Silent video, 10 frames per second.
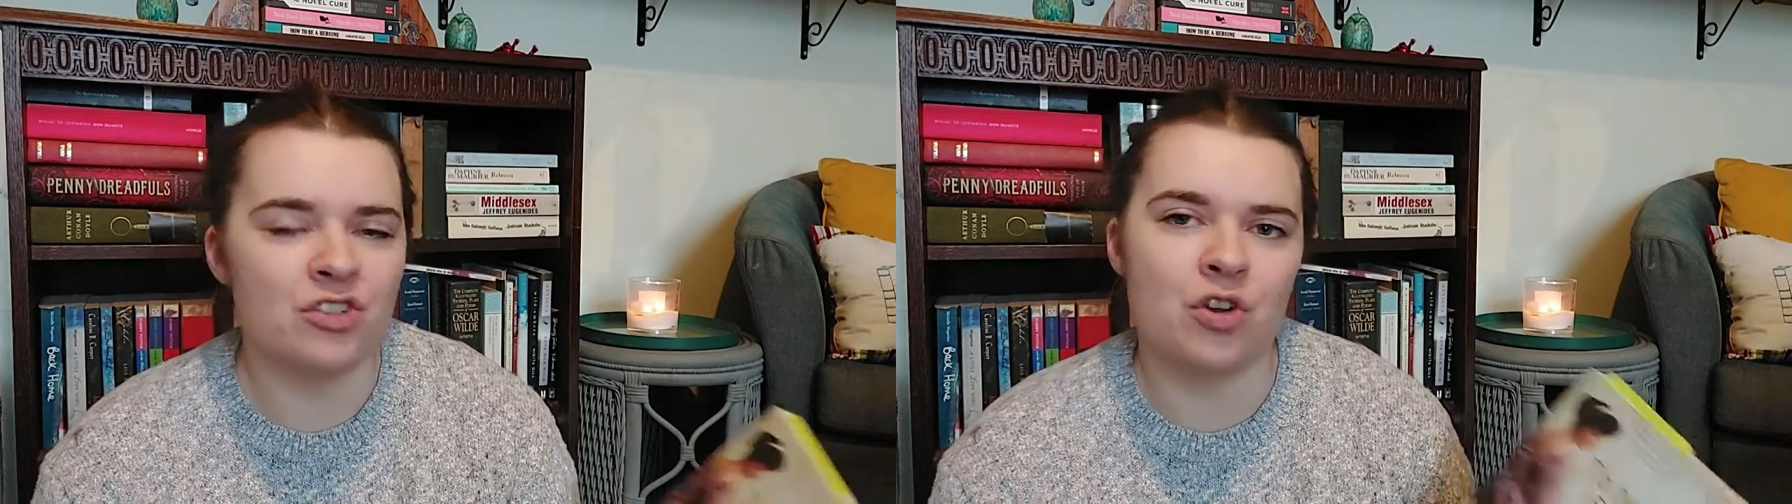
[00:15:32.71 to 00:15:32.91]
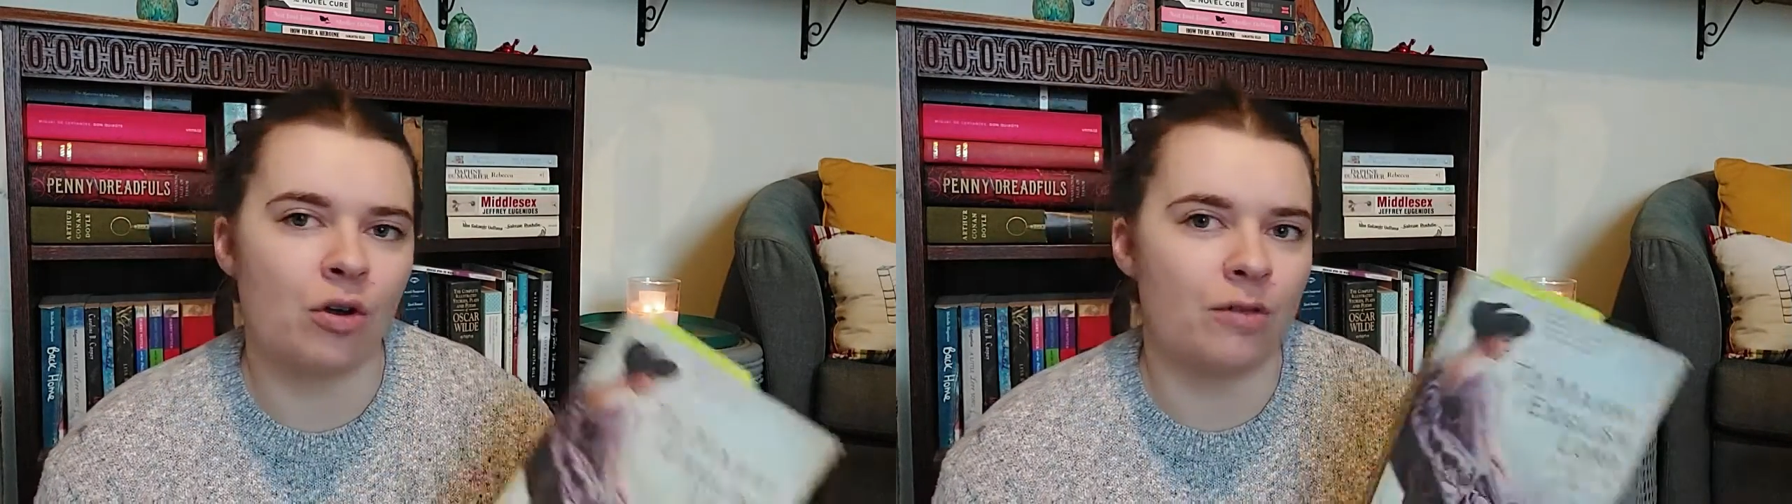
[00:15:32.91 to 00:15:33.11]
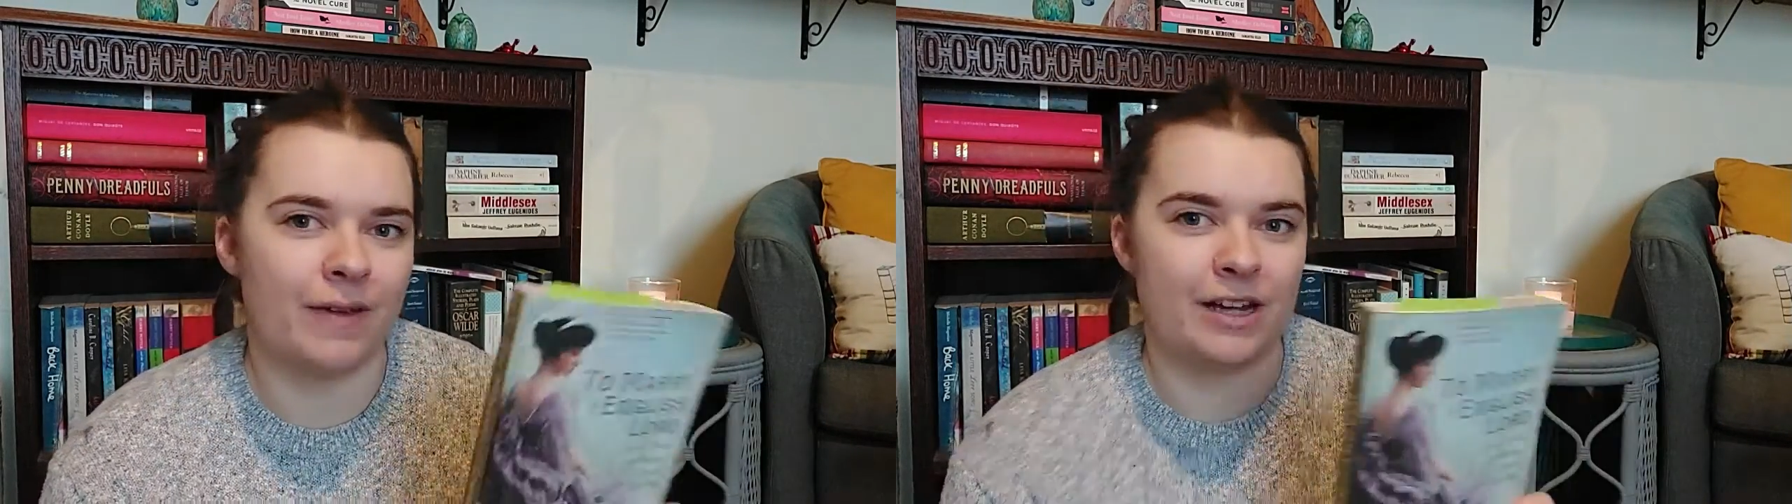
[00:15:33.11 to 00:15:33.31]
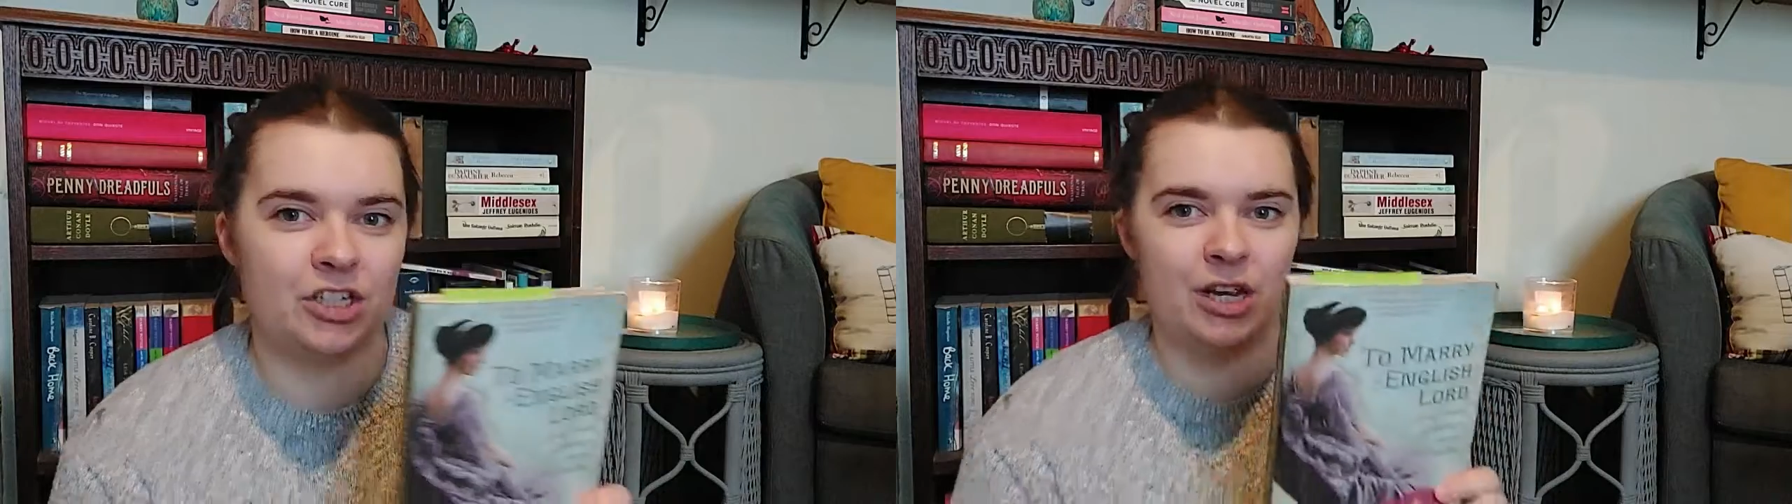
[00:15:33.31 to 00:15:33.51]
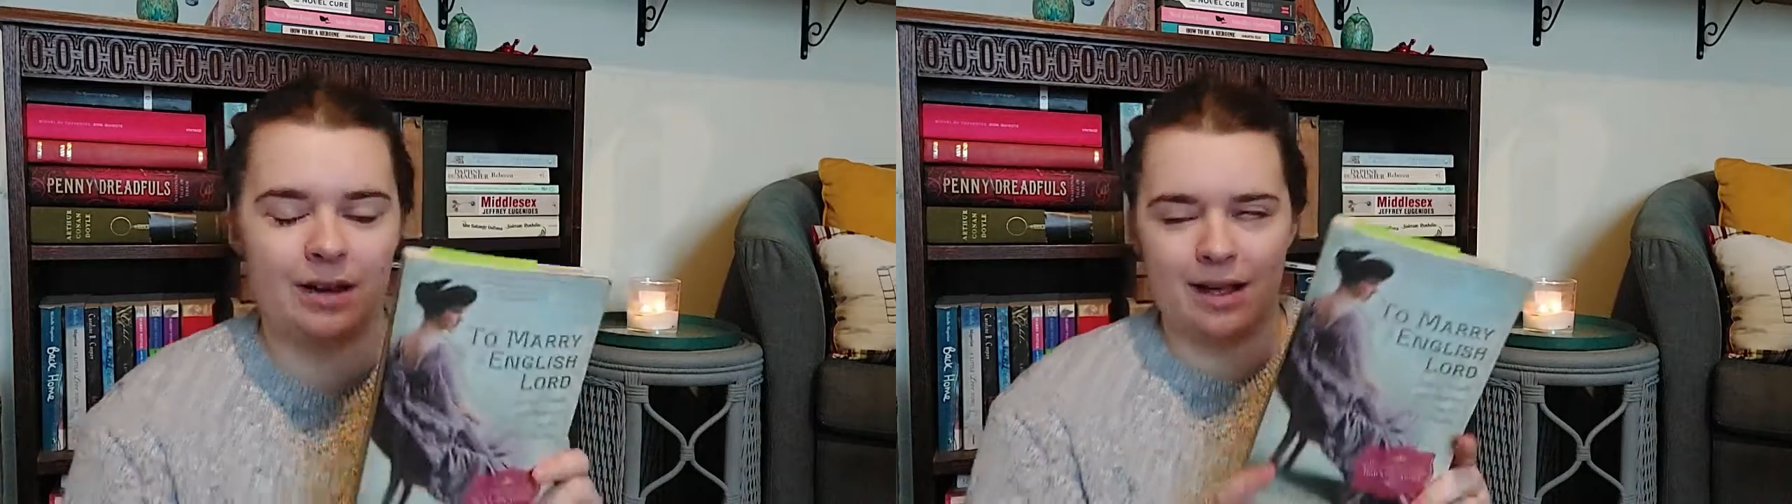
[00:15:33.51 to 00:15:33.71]

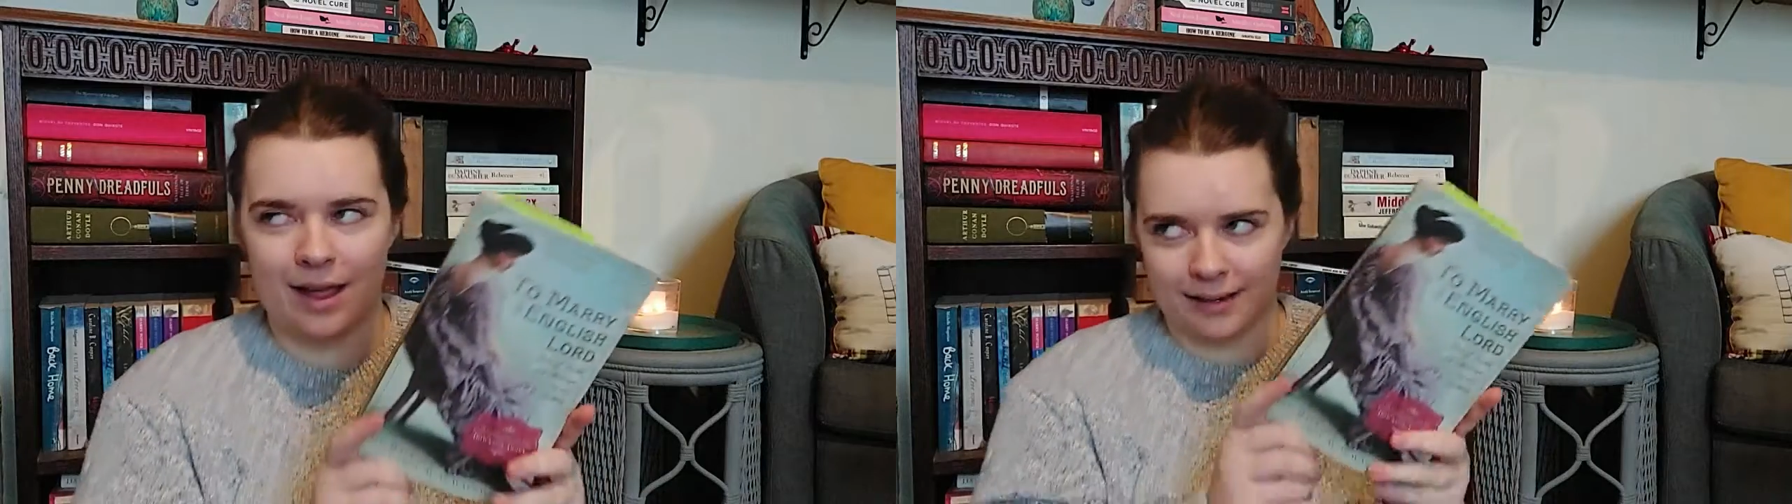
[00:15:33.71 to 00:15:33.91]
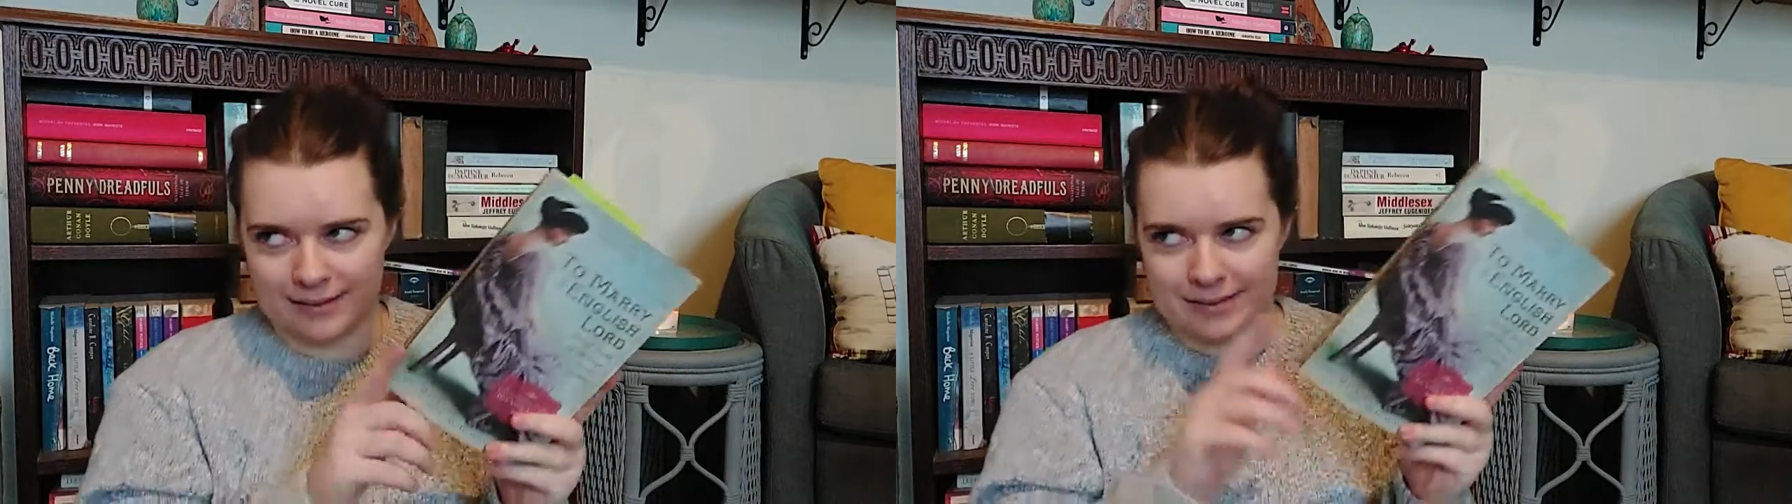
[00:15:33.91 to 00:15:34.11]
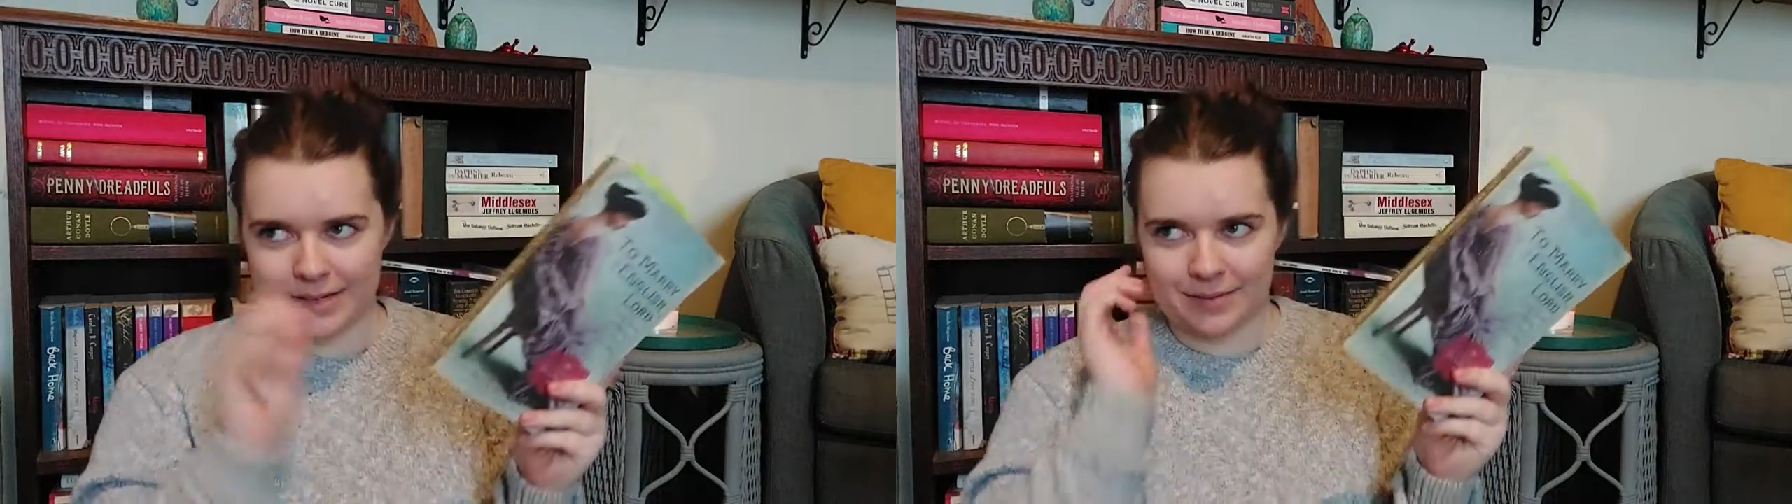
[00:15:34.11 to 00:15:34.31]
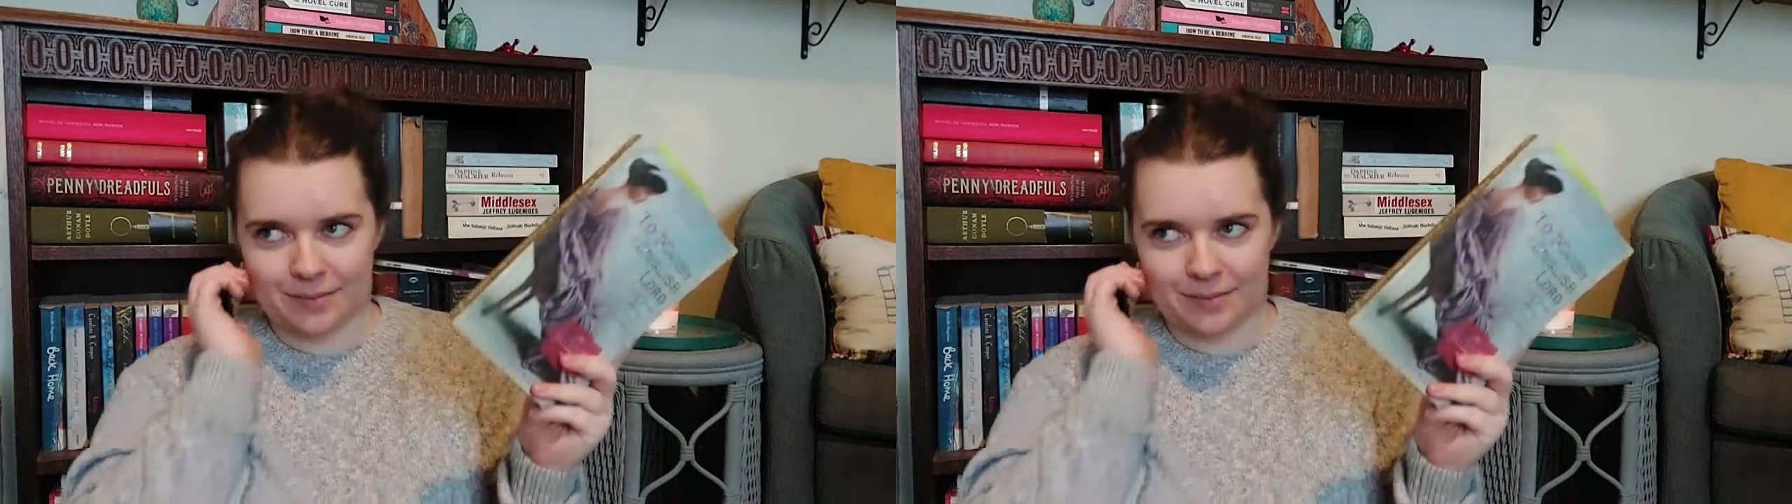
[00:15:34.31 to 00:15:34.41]
non-fiction, and